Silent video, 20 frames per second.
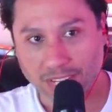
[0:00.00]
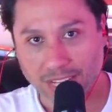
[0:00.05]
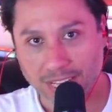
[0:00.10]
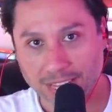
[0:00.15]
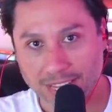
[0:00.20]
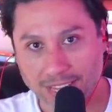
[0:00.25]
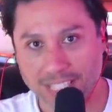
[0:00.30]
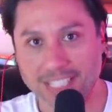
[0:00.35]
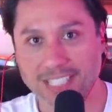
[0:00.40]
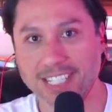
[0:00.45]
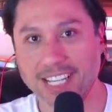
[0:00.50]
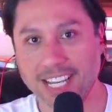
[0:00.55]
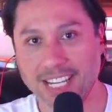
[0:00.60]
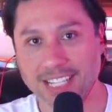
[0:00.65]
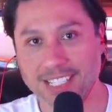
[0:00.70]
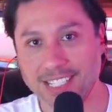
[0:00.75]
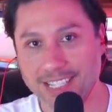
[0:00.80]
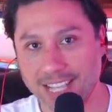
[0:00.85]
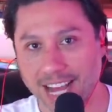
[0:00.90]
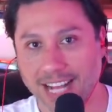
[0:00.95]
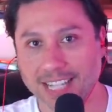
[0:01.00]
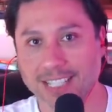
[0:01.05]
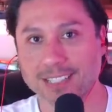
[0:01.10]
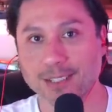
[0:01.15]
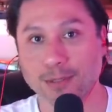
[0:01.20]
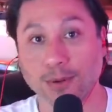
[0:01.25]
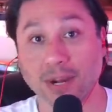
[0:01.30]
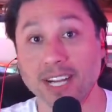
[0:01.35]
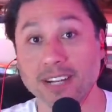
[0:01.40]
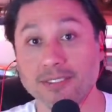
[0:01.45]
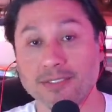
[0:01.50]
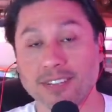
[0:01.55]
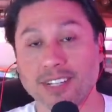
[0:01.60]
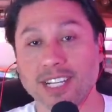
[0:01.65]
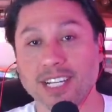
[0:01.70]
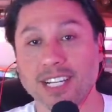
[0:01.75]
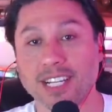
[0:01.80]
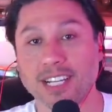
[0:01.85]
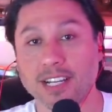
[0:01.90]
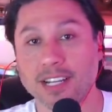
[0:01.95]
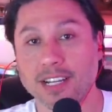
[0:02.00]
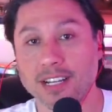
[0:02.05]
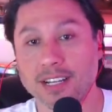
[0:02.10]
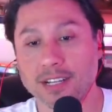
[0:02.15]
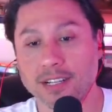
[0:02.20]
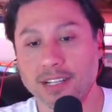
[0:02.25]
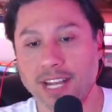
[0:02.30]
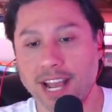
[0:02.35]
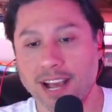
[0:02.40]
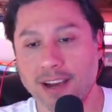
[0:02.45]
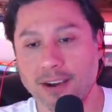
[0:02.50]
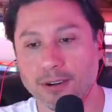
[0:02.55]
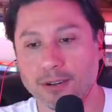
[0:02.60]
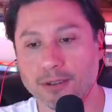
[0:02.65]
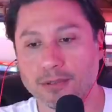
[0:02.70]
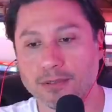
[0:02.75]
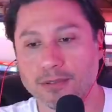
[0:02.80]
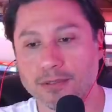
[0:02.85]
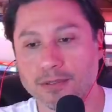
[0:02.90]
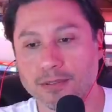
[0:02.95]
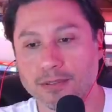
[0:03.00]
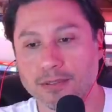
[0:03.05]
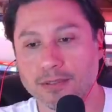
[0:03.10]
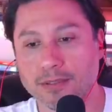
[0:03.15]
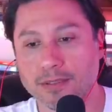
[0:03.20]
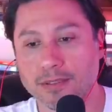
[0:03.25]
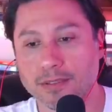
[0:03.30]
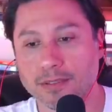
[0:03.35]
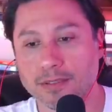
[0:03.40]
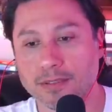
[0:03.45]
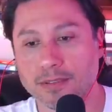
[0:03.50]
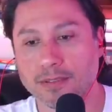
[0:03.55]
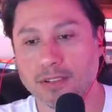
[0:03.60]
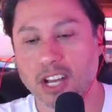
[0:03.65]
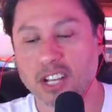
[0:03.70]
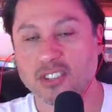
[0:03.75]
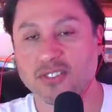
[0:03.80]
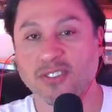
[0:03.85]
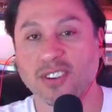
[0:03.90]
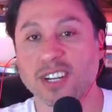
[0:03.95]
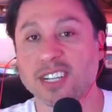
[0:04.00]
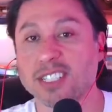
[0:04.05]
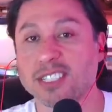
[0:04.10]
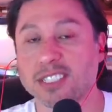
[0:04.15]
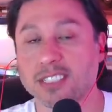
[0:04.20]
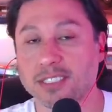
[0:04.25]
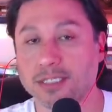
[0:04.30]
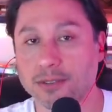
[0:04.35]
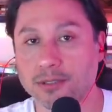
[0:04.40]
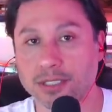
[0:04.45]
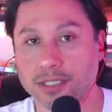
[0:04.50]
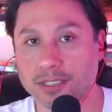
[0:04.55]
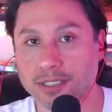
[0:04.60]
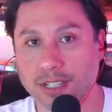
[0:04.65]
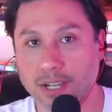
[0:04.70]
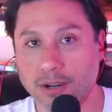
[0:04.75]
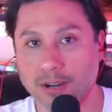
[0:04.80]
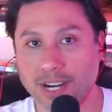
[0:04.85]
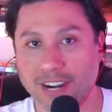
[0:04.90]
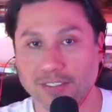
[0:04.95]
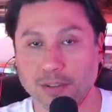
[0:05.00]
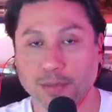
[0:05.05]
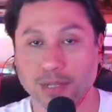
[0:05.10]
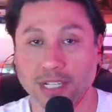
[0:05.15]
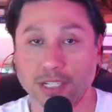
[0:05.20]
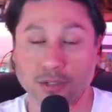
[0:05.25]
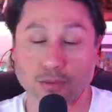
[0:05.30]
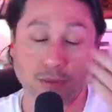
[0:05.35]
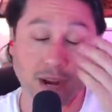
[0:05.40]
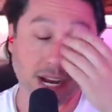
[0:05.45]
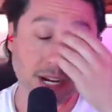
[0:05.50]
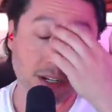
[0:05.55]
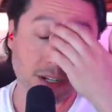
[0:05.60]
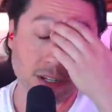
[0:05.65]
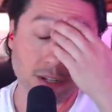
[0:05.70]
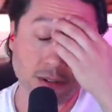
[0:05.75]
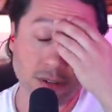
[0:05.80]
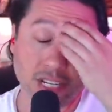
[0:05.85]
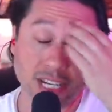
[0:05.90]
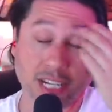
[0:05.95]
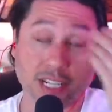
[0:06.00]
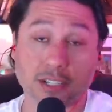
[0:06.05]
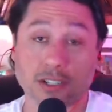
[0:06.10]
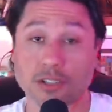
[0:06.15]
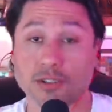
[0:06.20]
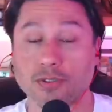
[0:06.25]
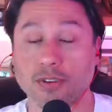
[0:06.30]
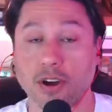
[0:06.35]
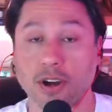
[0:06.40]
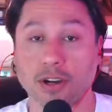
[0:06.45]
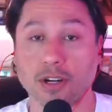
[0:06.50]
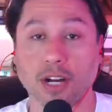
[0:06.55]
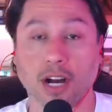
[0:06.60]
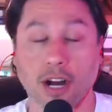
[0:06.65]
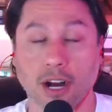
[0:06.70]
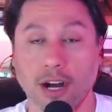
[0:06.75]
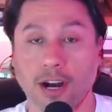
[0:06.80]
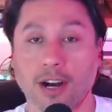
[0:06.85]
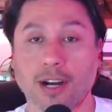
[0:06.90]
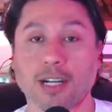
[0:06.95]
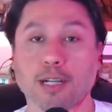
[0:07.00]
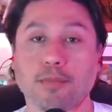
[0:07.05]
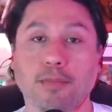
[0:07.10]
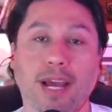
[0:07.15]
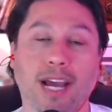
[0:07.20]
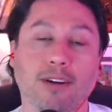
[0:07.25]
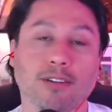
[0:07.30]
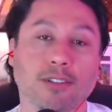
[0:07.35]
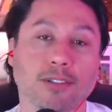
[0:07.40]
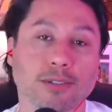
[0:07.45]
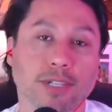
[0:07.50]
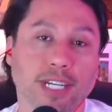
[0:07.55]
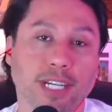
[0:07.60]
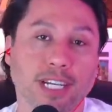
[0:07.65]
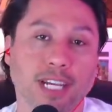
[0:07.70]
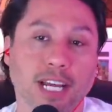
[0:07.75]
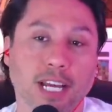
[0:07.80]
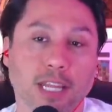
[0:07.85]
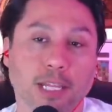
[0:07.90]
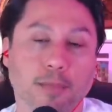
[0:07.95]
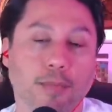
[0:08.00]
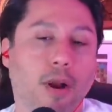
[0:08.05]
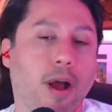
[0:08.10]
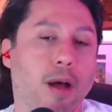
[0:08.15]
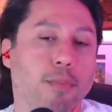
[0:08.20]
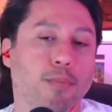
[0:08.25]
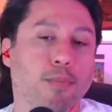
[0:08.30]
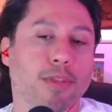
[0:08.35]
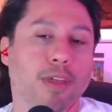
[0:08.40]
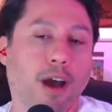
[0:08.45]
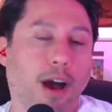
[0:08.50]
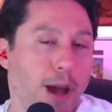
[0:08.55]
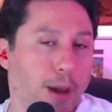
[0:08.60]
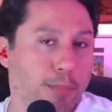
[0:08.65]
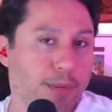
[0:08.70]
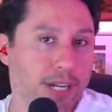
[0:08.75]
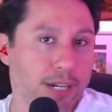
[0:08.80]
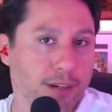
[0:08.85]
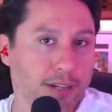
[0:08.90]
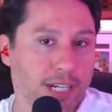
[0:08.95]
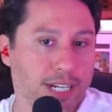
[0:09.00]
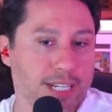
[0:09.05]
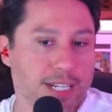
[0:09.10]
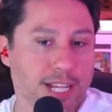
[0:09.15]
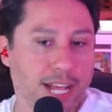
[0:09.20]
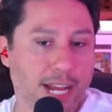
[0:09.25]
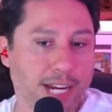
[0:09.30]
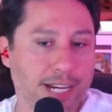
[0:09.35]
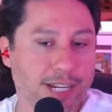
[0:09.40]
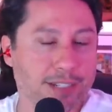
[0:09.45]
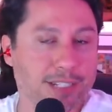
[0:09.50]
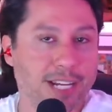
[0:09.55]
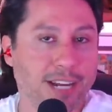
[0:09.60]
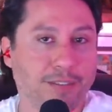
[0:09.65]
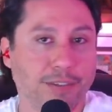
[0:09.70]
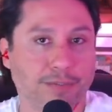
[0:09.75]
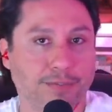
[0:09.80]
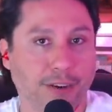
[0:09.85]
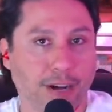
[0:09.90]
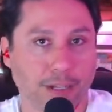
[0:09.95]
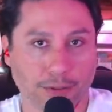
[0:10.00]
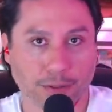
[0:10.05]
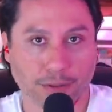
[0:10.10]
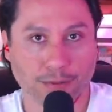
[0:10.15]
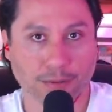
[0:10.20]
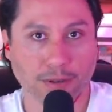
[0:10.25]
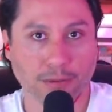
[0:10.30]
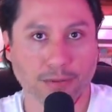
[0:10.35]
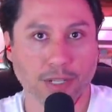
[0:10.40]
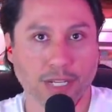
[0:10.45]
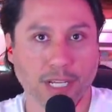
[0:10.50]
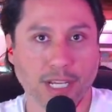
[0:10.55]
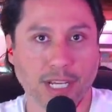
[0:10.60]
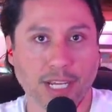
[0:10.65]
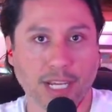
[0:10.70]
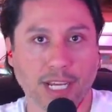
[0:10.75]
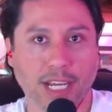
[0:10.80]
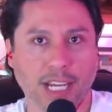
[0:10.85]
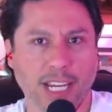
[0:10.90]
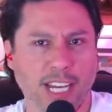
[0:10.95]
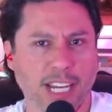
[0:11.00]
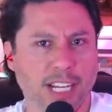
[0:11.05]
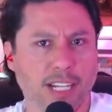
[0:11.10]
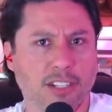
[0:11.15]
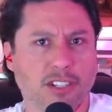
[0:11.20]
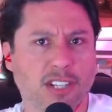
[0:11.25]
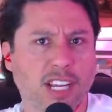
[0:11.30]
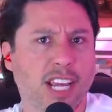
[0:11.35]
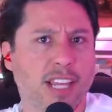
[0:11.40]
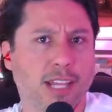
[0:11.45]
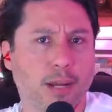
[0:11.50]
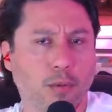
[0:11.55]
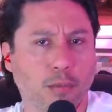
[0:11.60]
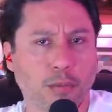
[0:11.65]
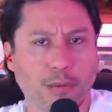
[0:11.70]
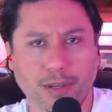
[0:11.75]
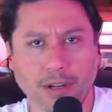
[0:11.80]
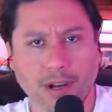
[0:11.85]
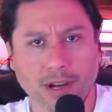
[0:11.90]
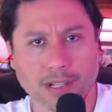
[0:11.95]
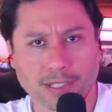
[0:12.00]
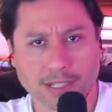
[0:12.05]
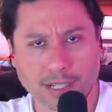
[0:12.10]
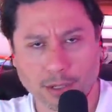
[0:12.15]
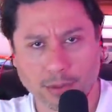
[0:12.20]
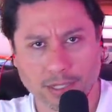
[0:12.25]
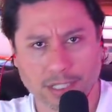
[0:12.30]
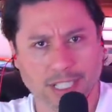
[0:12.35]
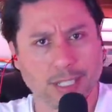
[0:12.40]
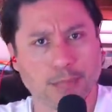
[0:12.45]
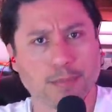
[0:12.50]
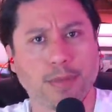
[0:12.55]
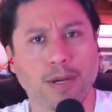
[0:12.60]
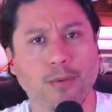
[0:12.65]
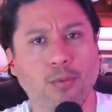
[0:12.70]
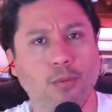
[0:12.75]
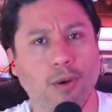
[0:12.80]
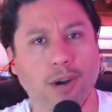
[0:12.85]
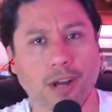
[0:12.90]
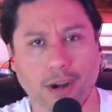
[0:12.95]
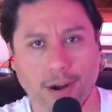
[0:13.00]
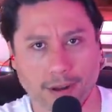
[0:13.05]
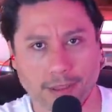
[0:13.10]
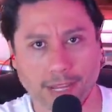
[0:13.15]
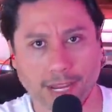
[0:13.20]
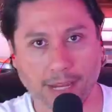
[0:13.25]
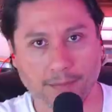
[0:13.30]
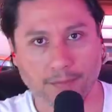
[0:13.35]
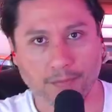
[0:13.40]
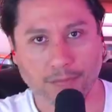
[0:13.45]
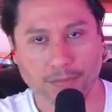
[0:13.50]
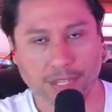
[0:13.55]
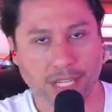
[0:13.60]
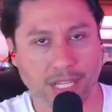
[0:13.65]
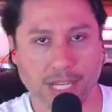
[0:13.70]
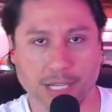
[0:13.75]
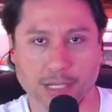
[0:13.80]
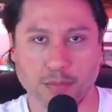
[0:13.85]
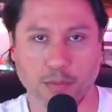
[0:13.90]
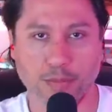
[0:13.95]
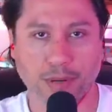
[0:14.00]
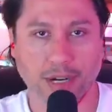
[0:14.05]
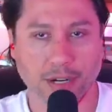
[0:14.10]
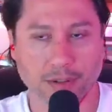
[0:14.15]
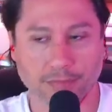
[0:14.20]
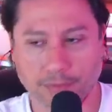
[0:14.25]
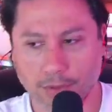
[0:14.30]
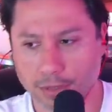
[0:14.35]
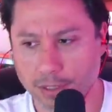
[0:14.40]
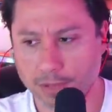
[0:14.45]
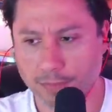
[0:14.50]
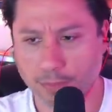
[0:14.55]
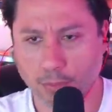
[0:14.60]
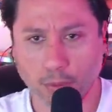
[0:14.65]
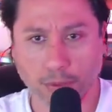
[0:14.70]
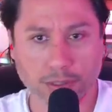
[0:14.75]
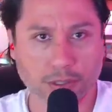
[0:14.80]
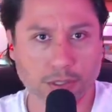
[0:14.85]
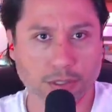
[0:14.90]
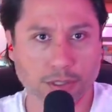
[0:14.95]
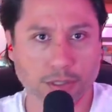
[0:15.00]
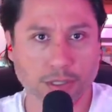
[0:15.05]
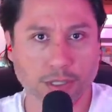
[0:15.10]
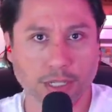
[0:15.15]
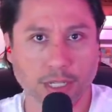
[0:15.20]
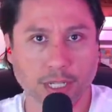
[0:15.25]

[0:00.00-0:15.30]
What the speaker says: In this case, that's the wife. Now, as far as solutions go, everybody's right. Nuking it is strong, a hard boundary. The problem with Op here is that he doesn't have a follow through. He can say there will be consequences, but what are they? He hasn't prepared for a divorce.